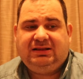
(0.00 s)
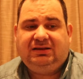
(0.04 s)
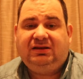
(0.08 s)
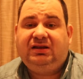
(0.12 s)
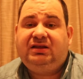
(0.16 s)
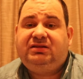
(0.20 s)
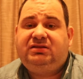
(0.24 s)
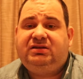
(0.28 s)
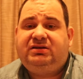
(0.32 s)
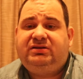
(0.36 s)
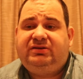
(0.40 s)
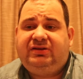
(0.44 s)

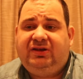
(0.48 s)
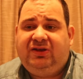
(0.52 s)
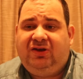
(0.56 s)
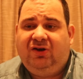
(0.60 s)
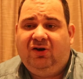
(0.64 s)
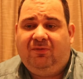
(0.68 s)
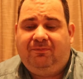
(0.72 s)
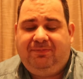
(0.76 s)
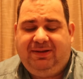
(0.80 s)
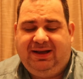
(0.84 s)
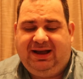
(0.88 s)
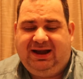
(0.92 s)
listen to
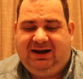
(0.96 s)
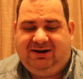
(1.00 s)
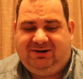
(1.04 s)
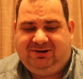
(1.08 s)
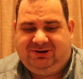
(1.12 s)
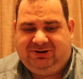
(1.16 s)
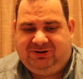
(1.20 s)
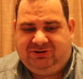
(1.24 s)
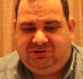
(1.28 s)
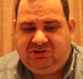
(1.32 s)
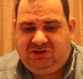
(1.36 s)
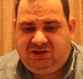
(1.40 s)
your
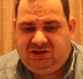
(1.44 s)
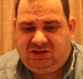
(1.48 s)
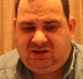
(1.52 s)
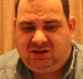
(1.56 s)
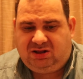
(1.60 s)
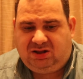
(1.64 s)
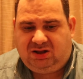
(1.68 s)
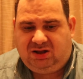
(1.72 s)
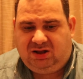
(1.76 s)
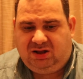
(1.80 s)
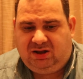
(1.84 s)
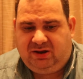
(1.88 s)
parents
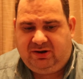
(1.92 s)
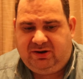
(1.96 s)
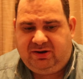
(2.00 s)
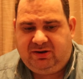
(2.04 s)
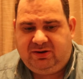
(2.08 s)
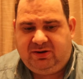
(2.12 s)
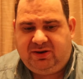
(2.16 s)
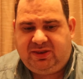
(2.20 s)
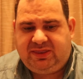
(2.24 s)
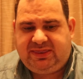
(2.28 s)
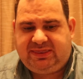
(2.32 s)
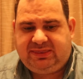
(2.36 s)

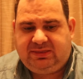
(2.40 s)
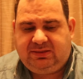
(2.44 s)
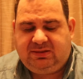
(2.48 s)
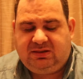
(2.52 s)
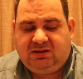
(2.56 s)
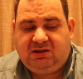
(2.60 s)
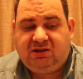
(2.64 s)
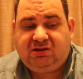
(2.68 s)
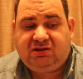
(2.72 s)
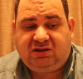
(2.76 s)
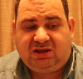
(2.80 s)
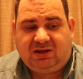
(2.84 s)
on
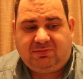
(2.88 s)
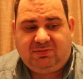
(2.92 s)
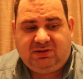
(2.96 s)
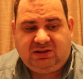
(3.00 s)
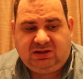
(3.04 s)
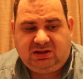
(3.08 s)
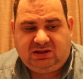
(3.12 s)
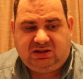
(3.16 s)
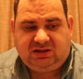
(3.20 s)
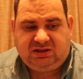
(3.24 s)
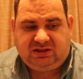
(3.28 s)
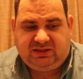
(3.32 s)
some
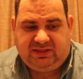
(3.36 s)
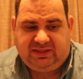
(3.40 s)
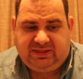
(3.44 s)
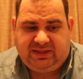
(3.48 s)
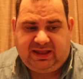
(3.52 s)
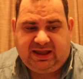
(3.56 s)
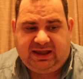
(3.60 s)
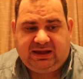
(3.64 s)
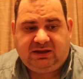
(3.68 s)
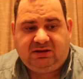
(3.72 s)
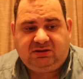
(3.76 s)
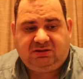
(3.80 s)
of the
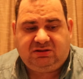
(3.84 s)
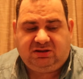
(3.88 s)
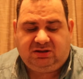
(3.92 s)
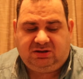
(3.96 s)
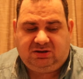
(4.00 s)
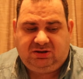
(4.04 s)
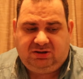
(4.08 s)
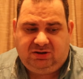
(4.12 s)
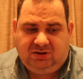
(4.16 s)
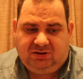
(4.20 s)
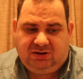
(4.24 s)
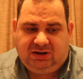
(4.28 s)
things
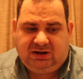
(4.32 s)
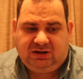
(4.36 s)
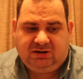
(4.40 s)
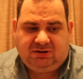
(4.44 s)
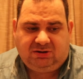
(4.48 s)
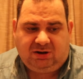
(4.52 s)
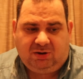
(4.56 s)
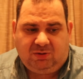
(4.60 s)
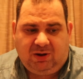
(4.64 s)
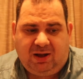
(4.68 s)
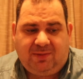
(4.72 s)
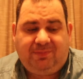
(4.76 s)
that you're going to
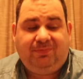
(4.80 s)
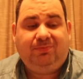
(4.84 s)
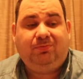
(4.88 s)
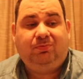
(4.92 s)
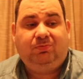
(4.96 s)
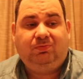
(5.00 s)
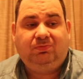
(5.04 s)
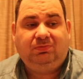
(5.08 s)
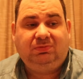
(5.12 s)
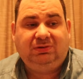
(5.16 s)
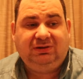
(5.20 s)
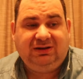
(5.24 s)
grow up
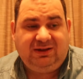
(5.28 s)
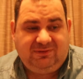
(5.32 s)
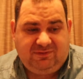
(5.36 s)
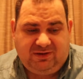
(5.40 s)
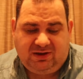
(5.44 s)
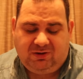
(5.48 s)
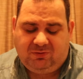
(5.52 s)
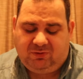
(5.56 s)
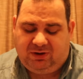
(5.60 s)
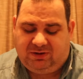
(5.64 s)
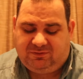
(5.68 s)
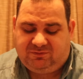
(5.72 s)

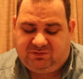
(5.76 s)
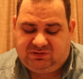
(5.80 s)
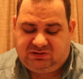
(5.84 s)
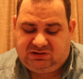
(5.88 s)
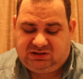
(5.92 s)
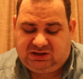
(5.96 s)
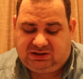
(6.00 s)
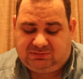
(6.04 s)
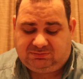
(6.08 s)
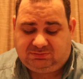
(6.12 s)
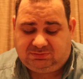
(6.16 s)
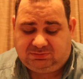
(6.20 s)
living with.
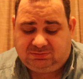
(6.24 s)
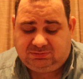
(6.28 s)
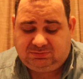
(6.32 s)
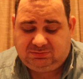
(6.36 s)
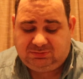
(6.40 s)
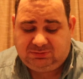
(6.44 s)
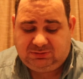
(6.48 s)
Some,